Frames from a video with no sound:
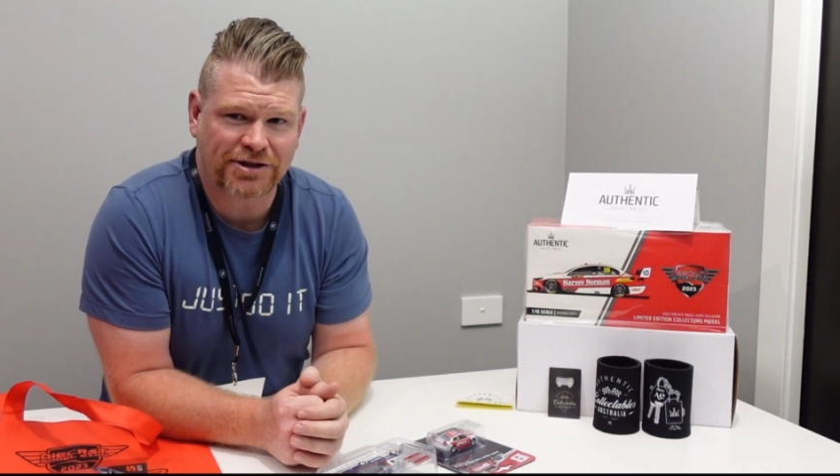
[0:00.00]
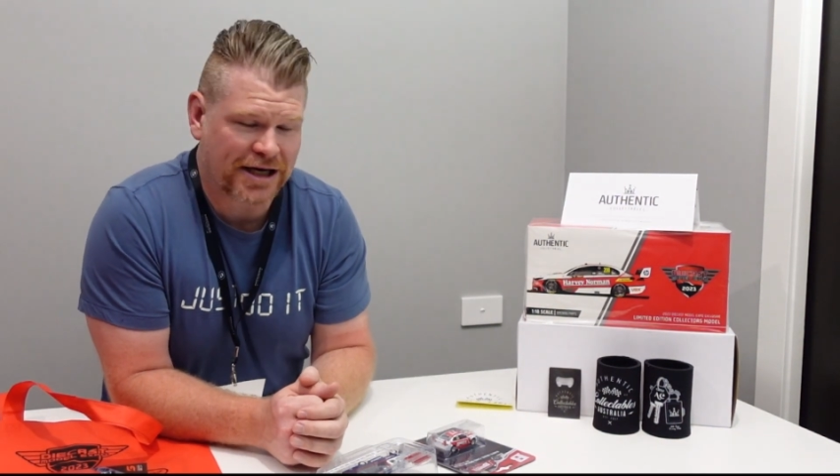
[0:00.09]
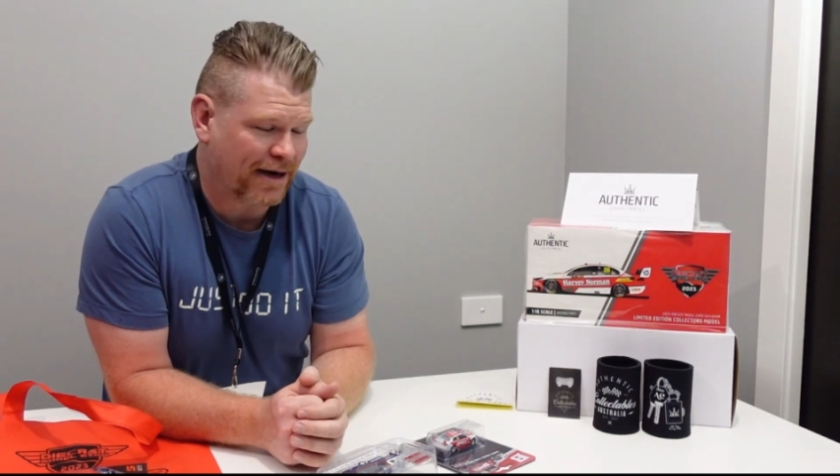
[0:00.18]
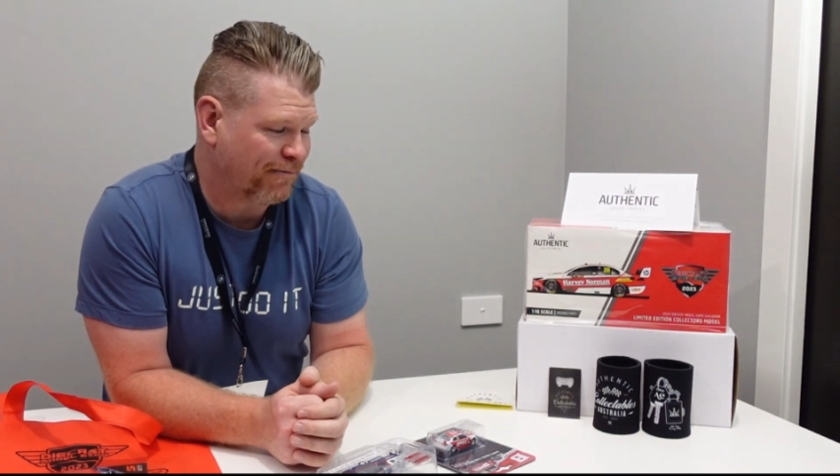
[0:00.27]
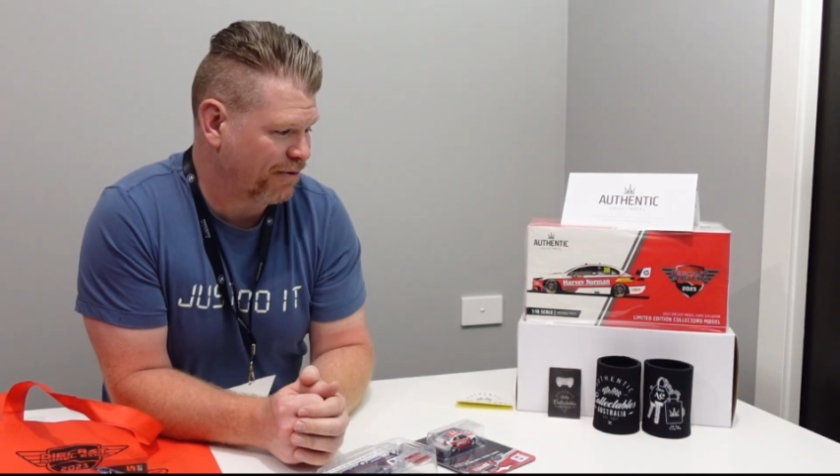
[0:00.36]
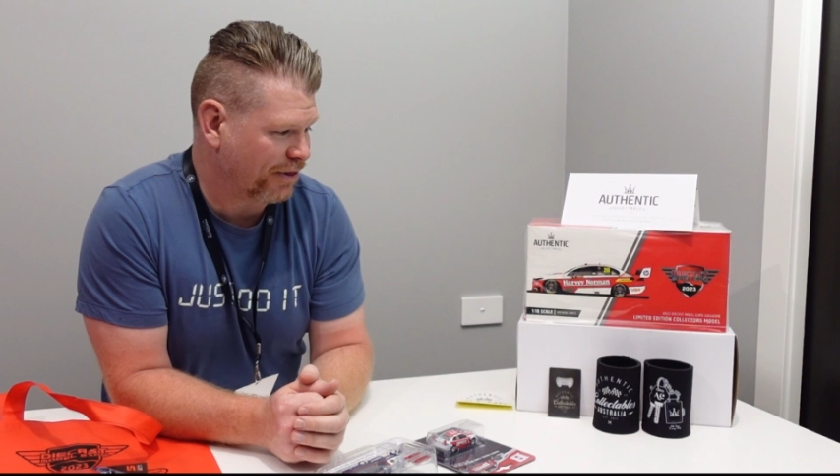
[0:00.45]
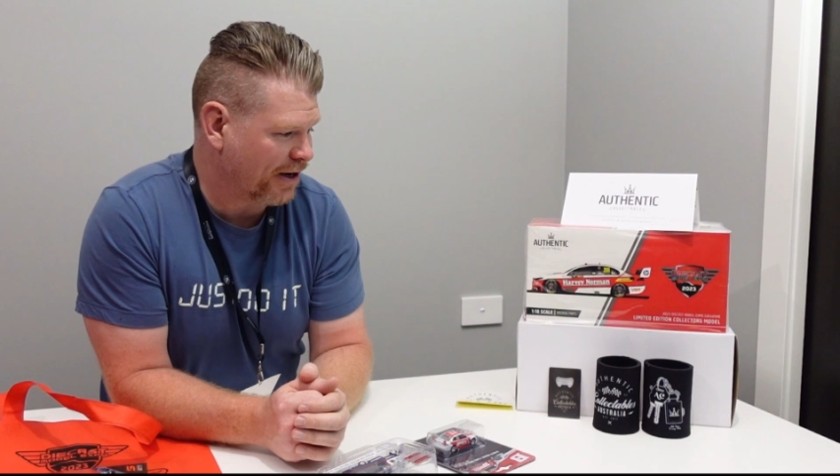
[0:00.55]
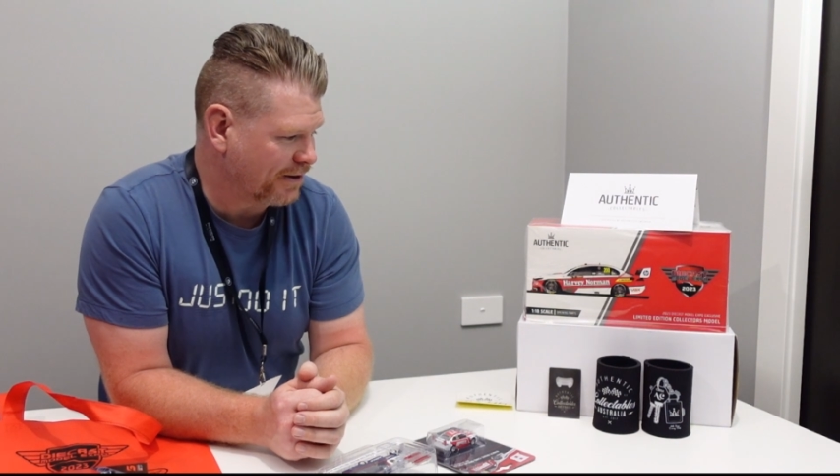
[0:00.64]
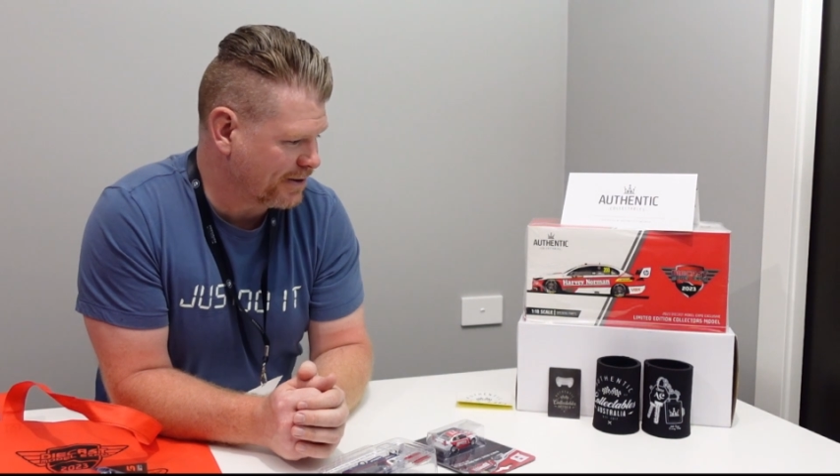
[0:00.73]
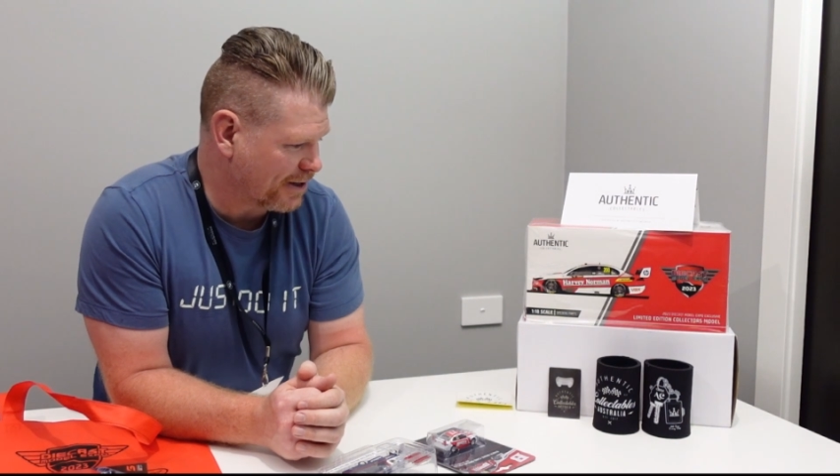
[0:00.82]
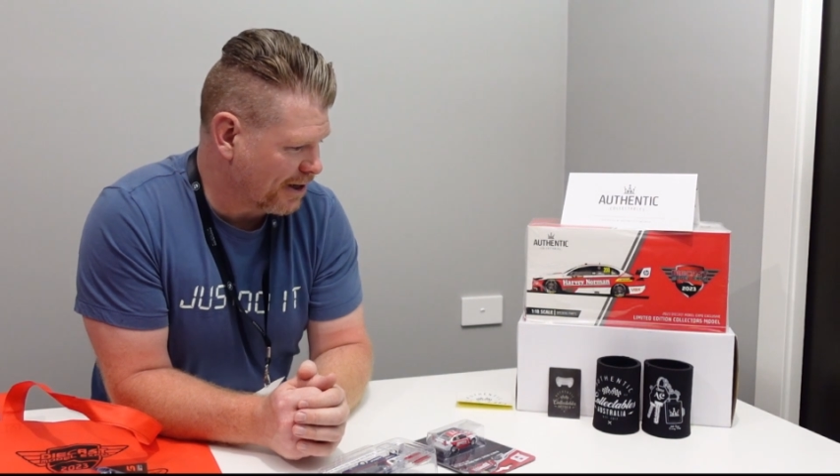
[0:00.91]
chat with
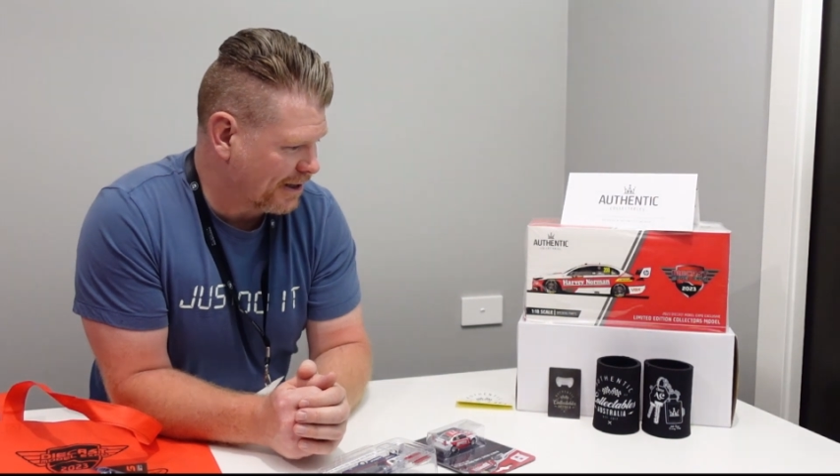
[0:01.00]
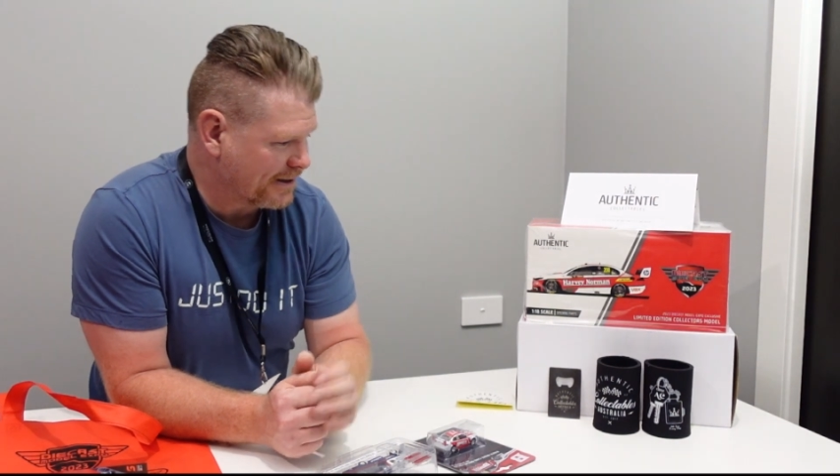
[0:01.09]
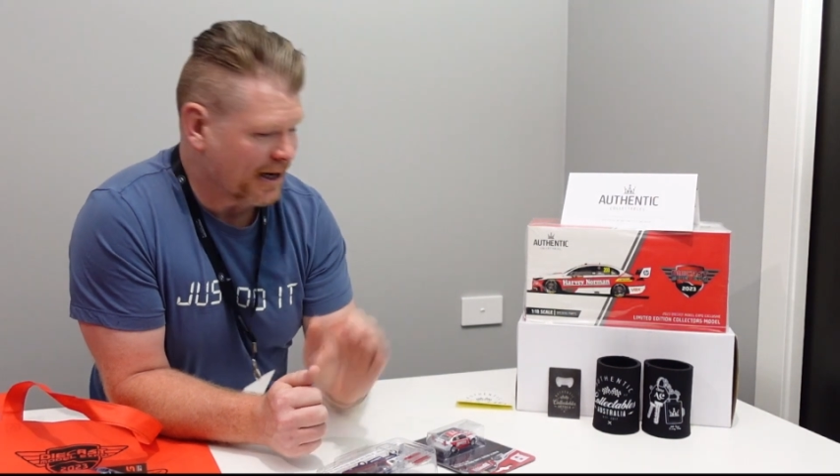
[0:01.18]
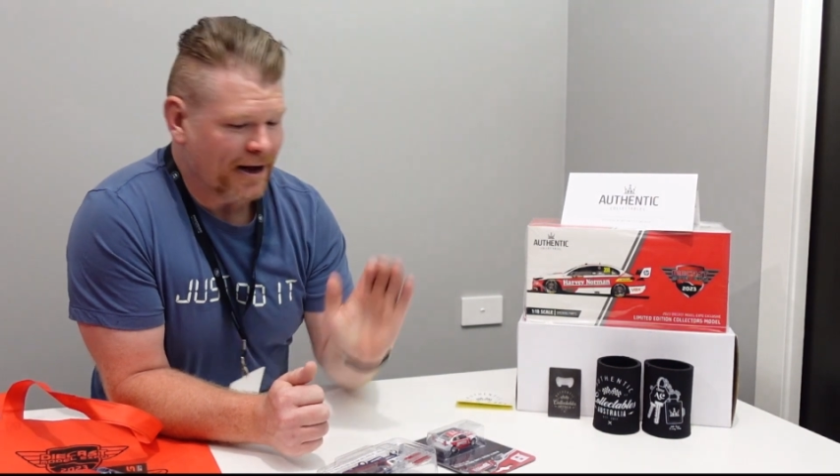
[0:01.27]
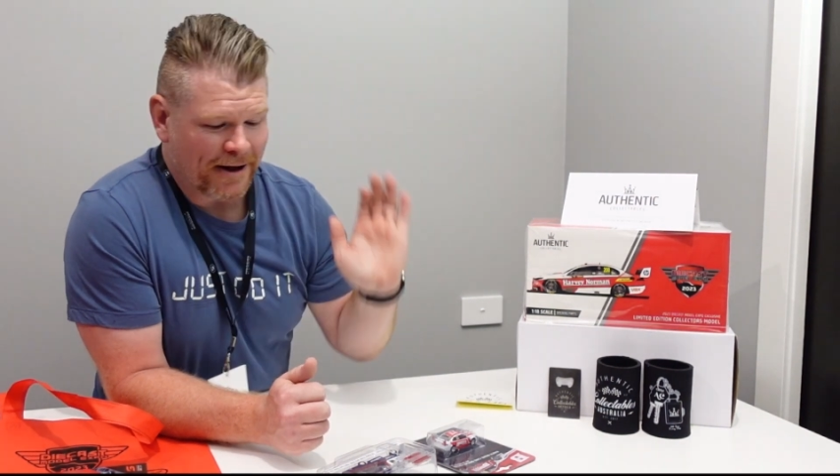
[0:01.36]
those guys.